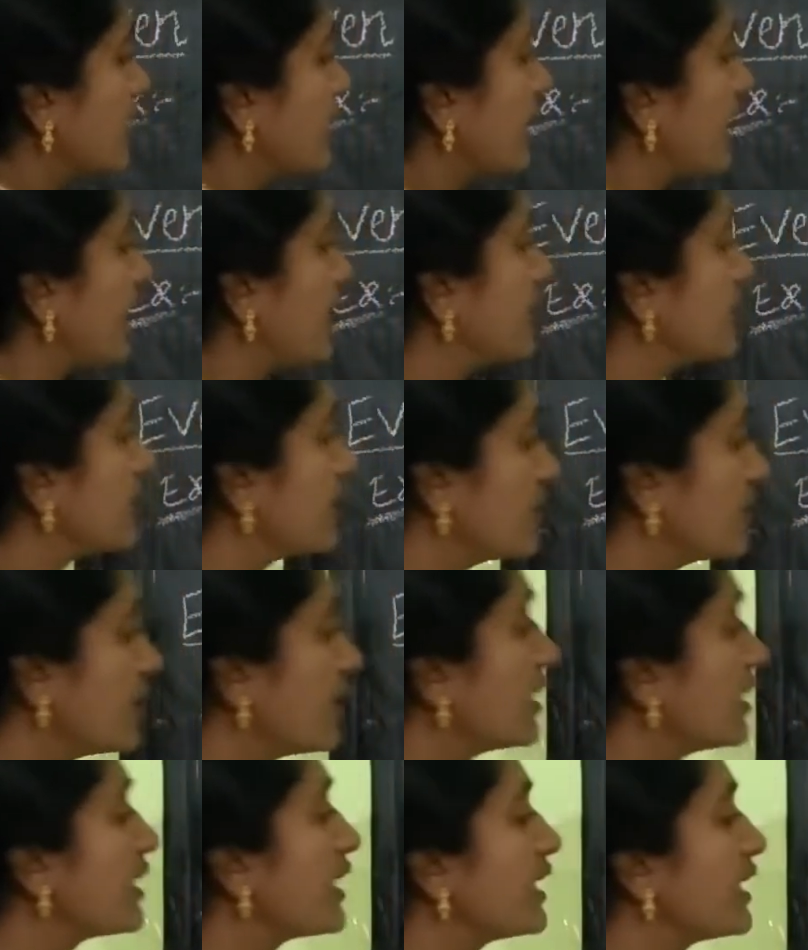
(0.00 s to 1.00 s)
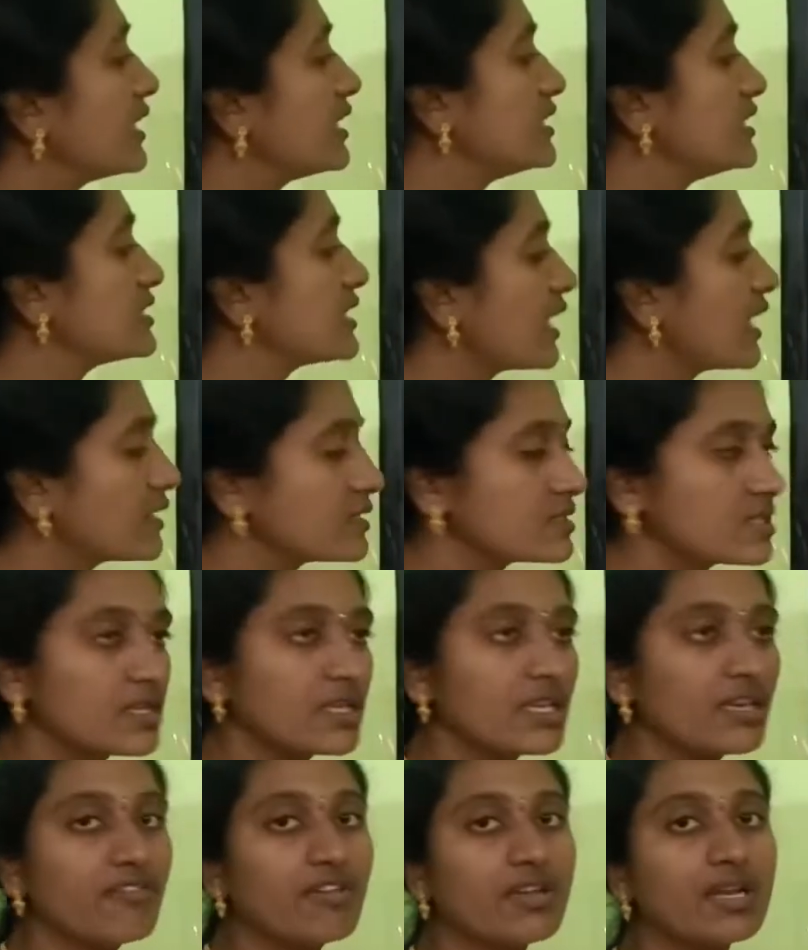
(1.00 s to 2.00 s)
8. 8 is also
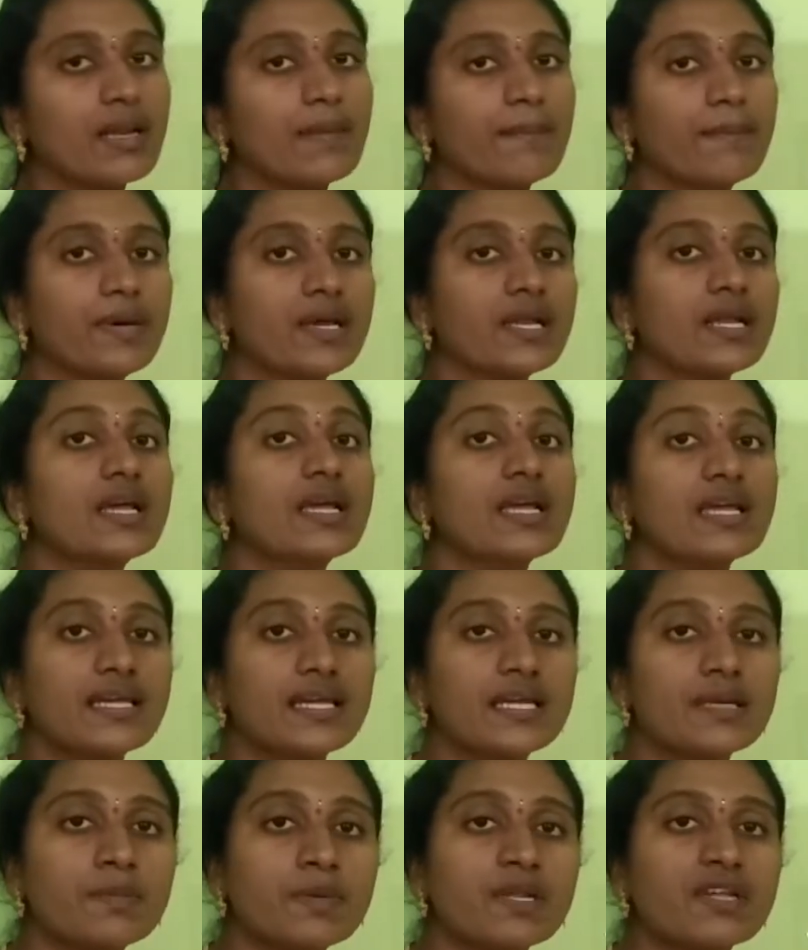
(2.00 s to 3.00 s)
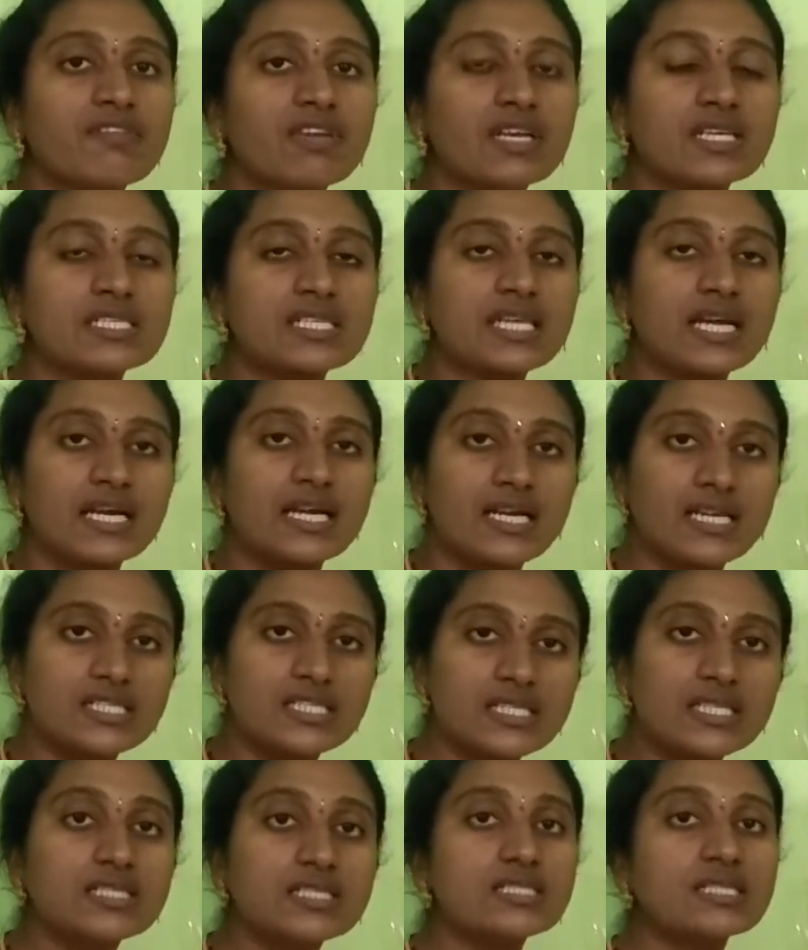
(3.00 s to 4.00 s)
even number. In previous
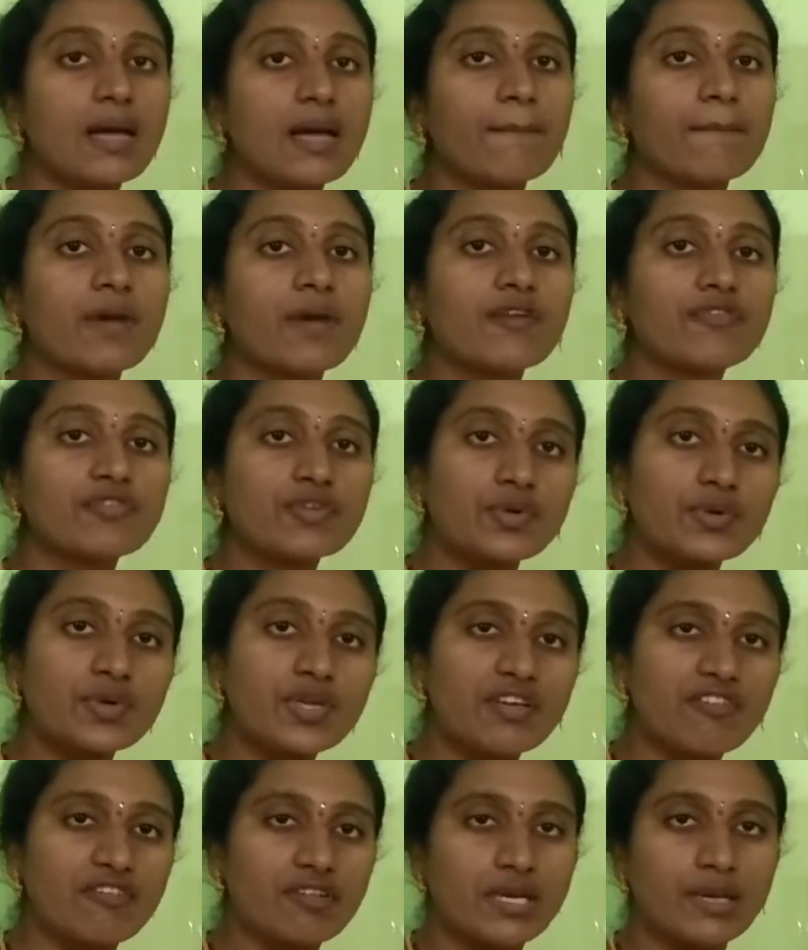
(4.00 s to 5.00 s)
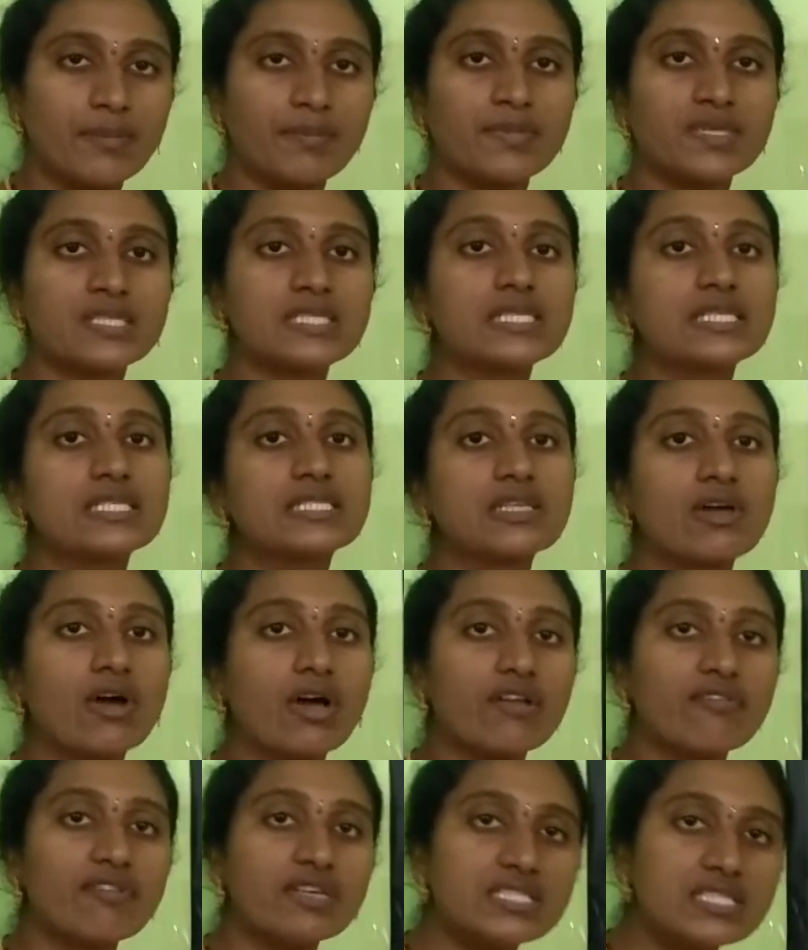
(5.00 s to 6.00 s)
condition, sum of two even numbers is
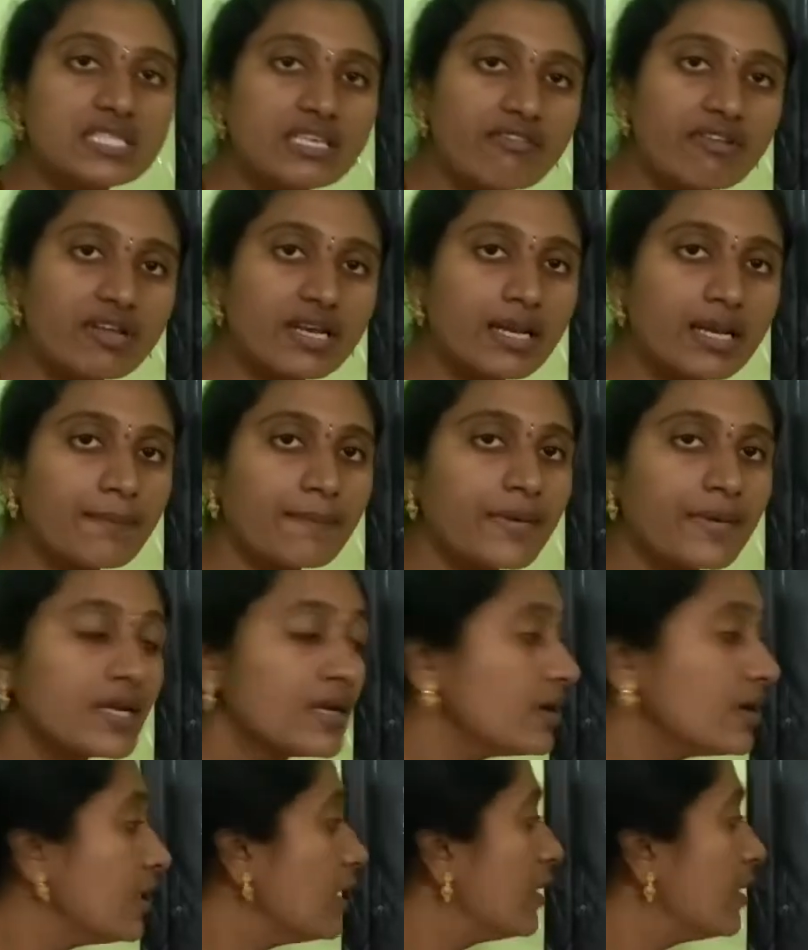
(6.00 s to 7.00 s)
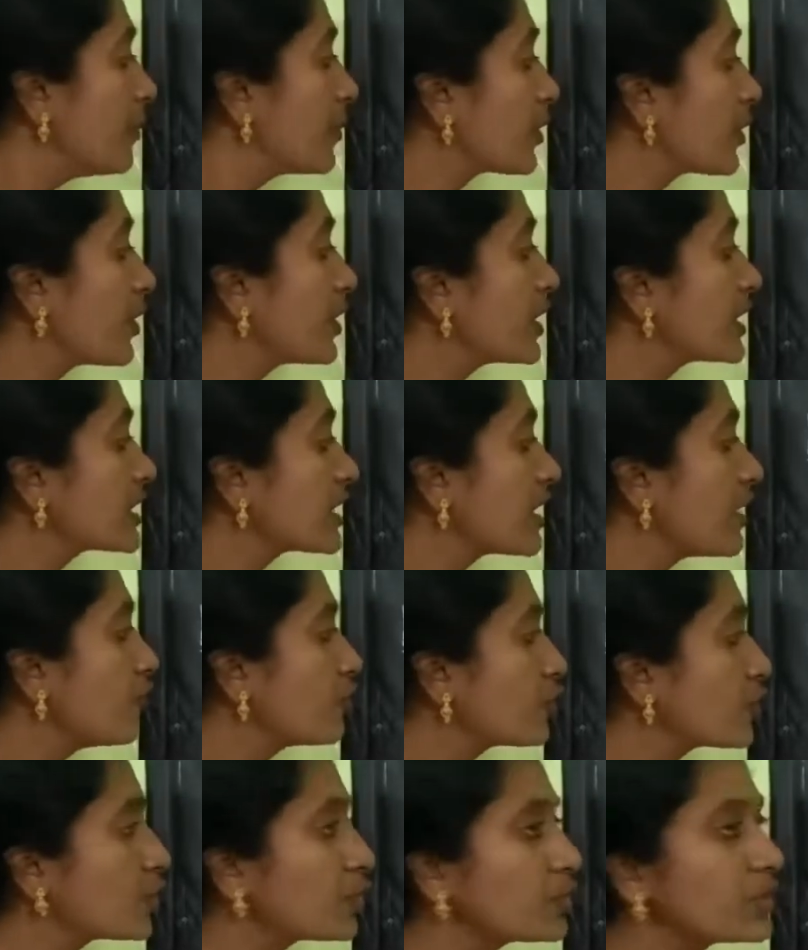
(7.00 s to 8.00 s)
always even number. Product
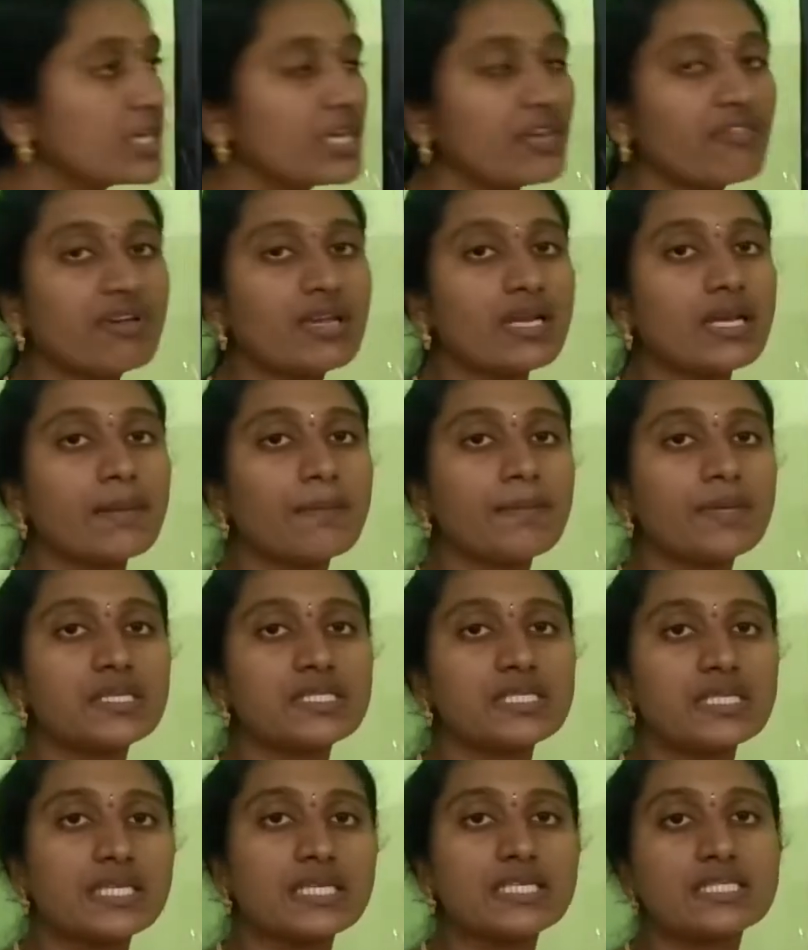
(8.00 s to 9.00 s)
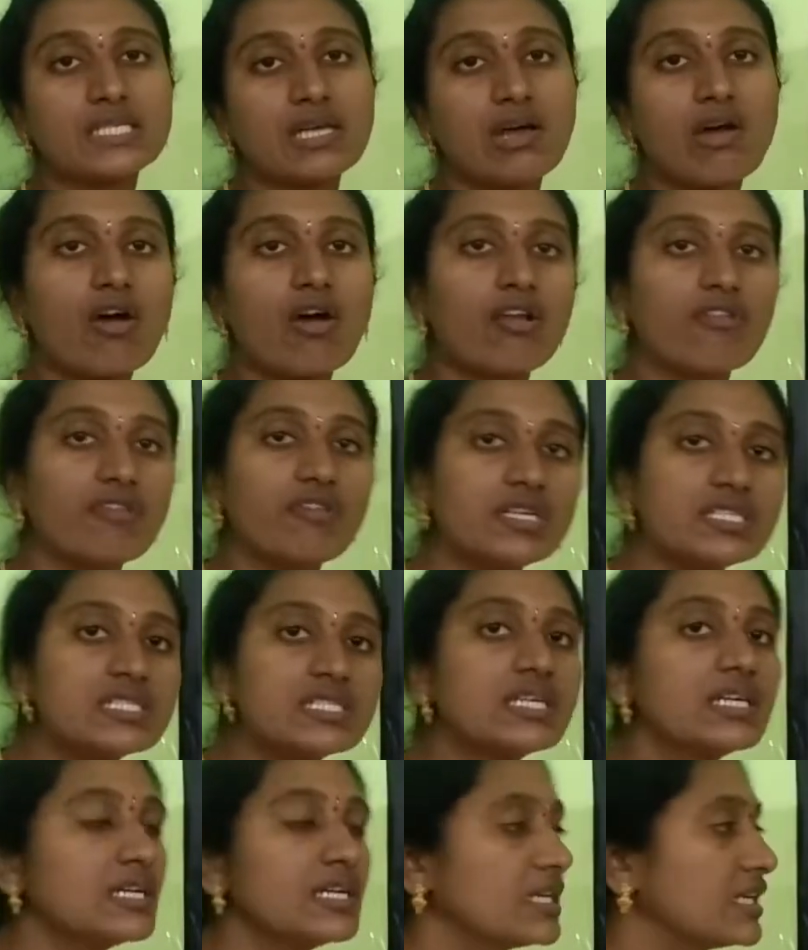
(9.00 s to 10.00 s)
of two even numbers is always
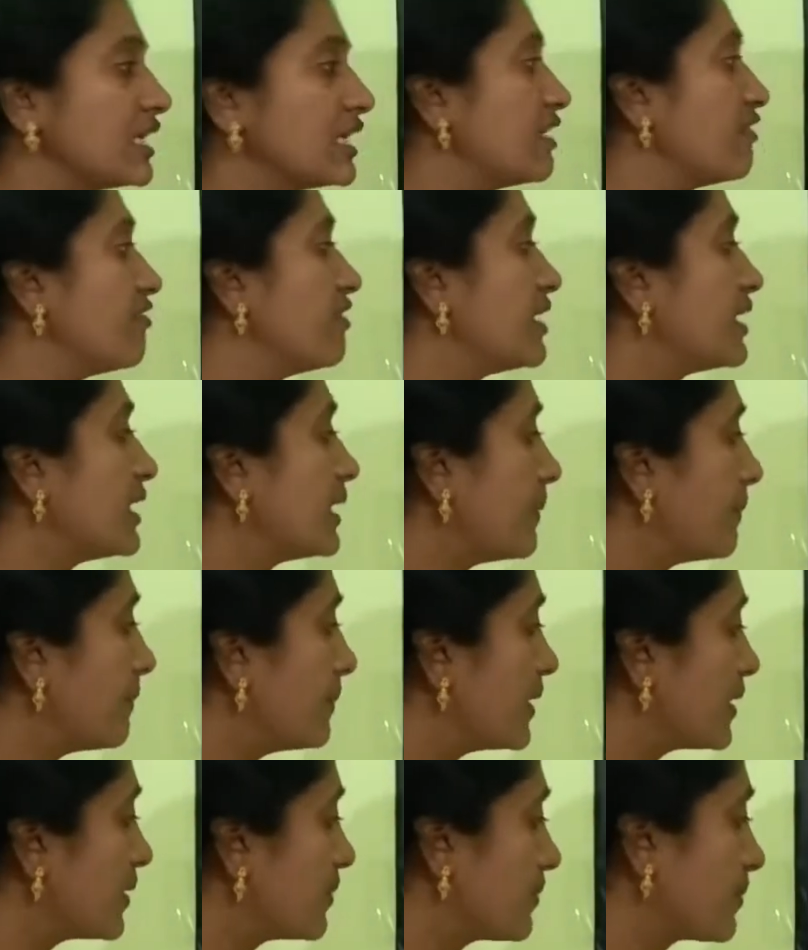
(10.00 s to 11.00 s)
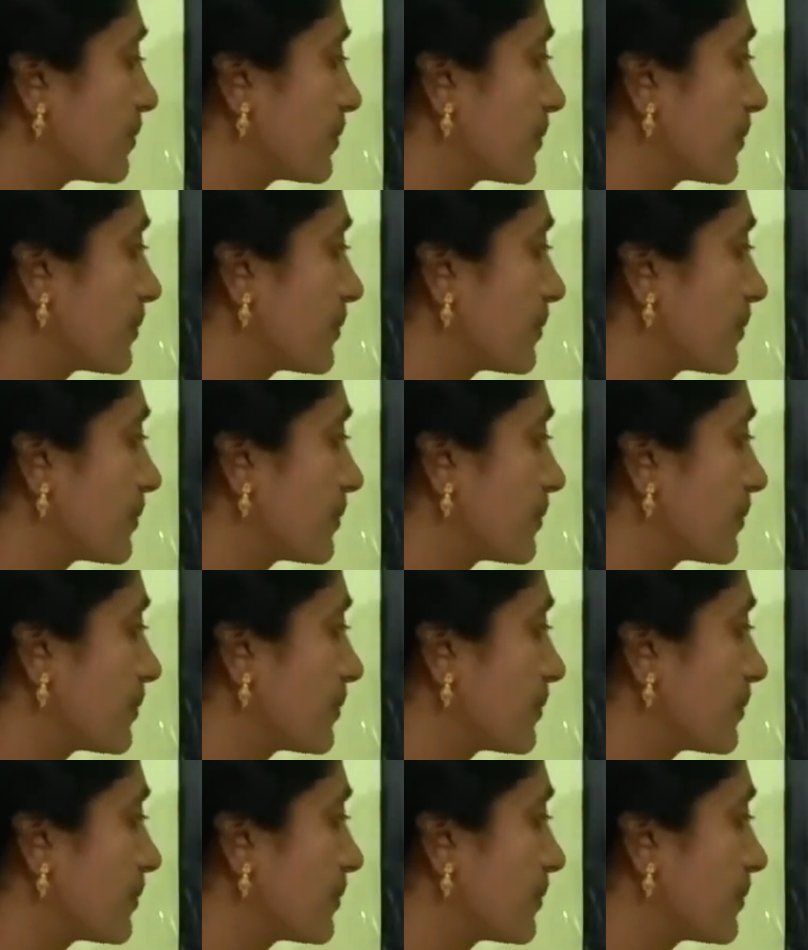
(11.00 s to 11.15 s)
even number.